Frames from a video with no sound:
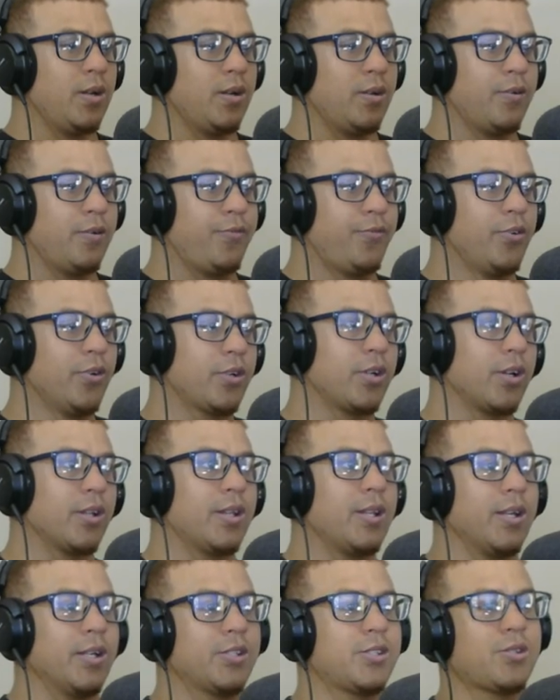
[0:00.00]
Fuka
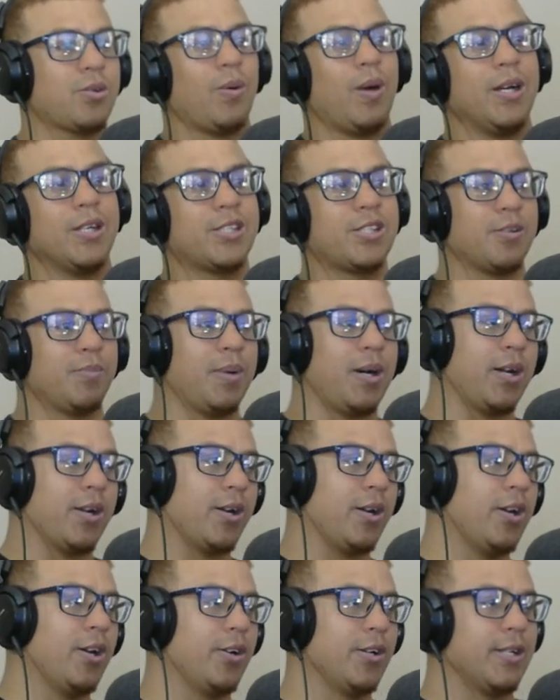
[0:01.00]
thinks twice about
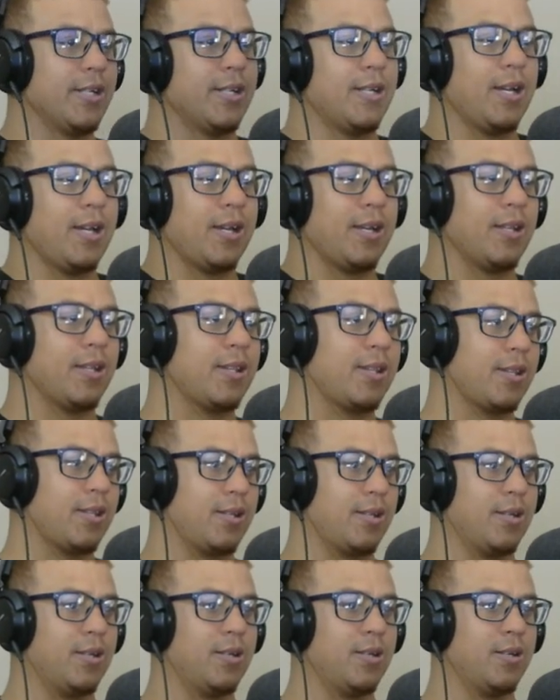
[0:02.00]
her own
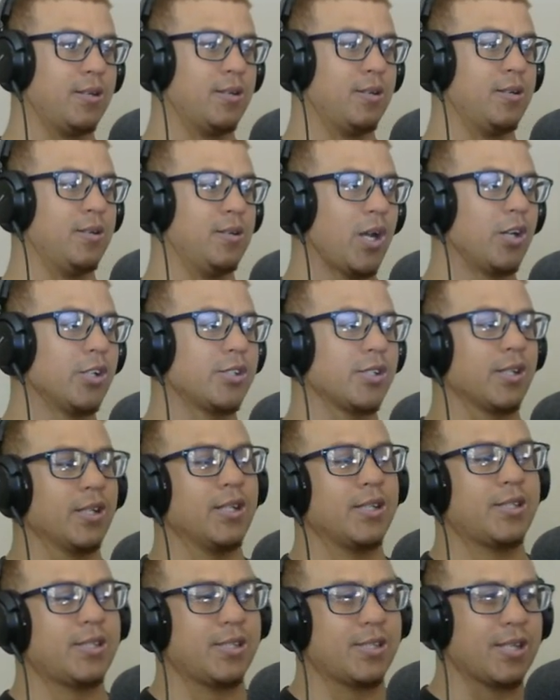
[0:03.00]
death. Oh, so
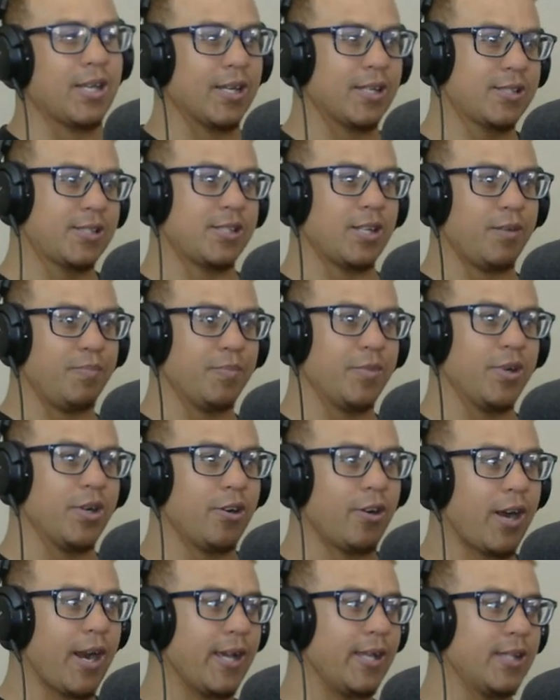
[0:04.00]
this is like some
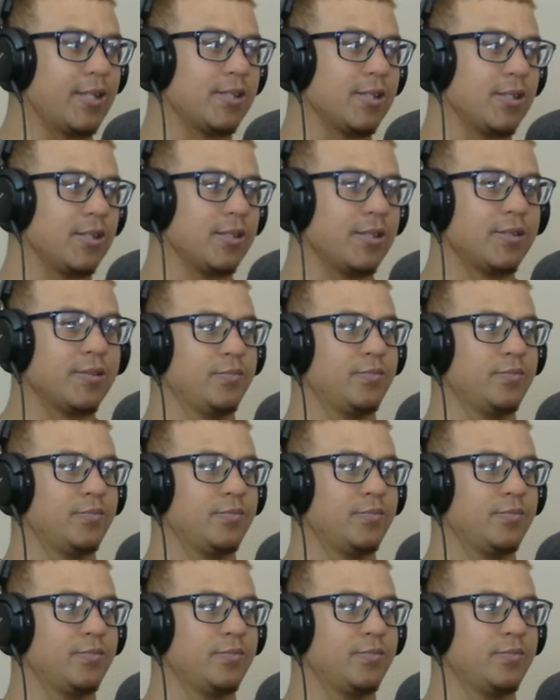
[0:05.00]
narrator.